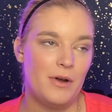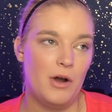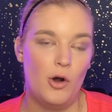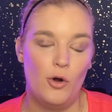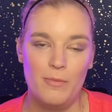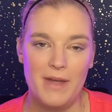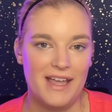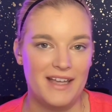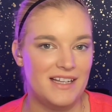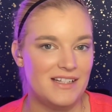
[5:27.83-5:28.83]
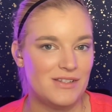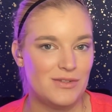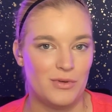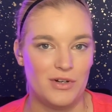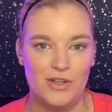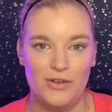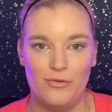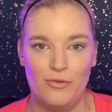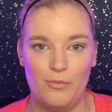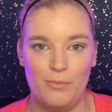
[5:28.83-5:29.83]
home edit sort of